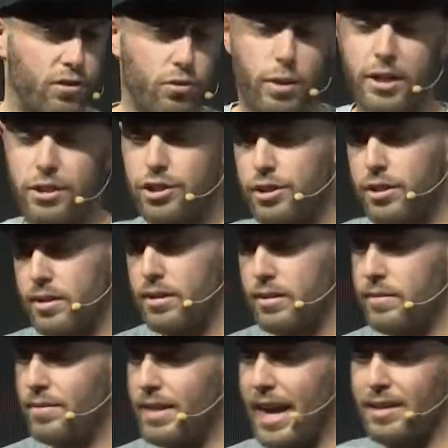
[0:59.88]
switch
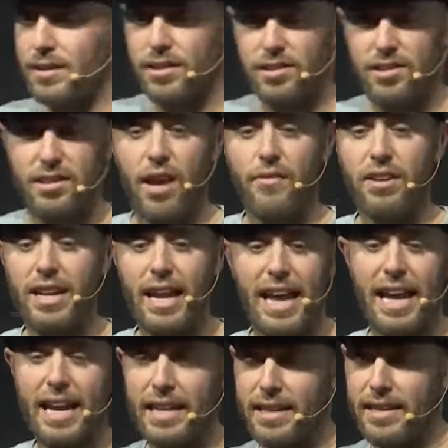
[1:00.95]
that to 7,
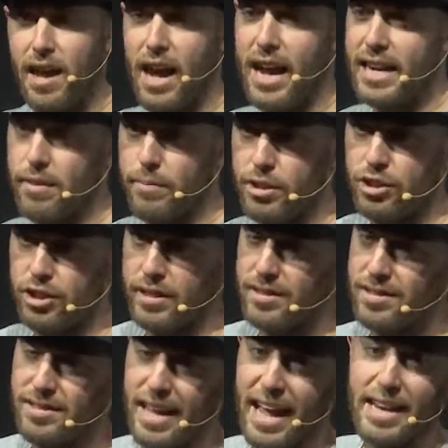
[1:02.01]
8, 9
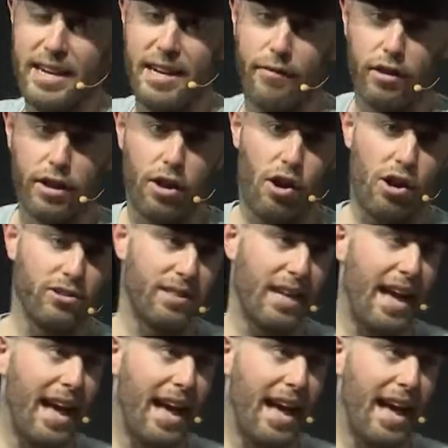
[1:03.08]
images, 10 different calls to